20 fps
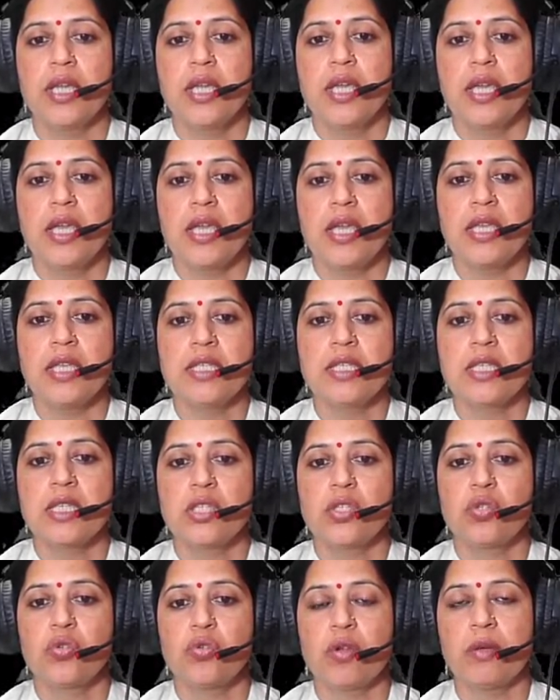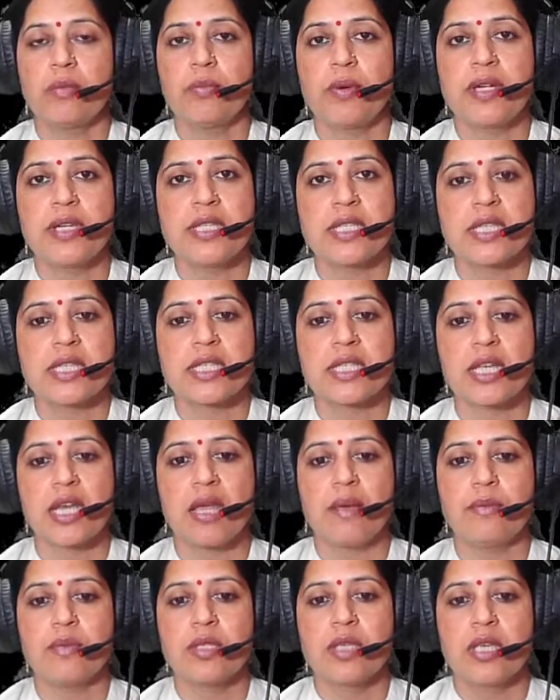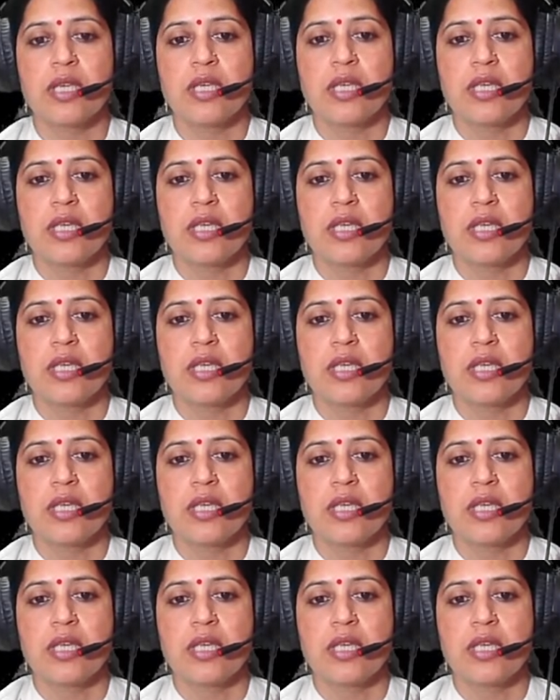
is 12.6 grams,